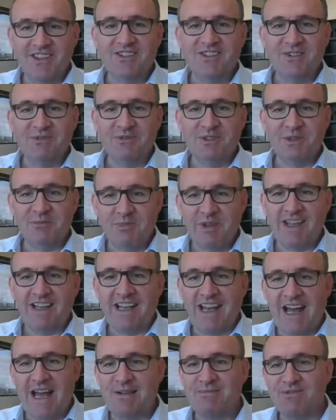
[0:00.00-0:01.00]
Some of the big
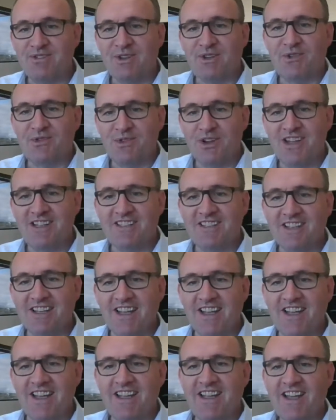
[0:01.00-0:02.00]
labs to create
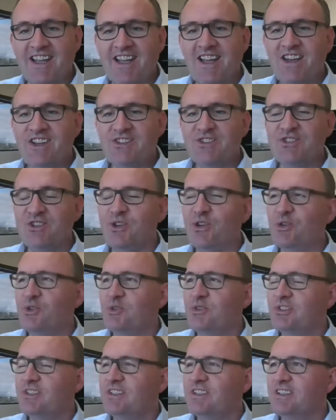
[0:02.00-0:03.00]
delay.
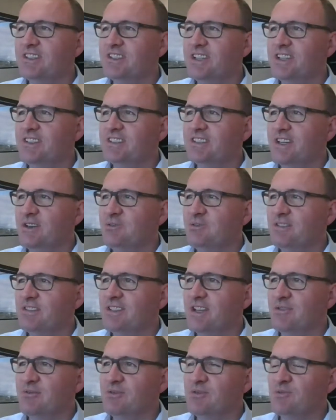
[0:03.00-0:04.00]
So
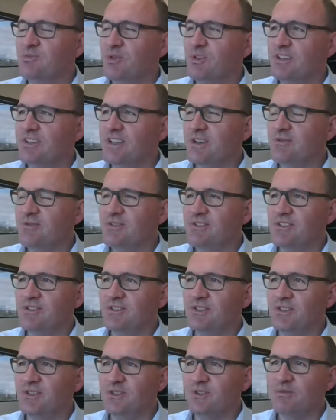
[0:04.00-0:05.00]
that was
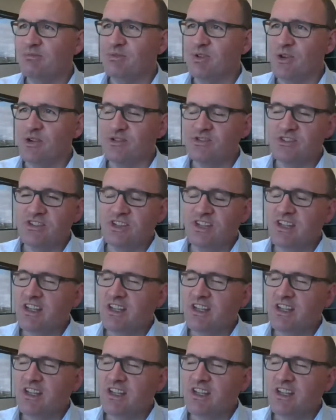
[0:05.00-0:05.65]
another approach.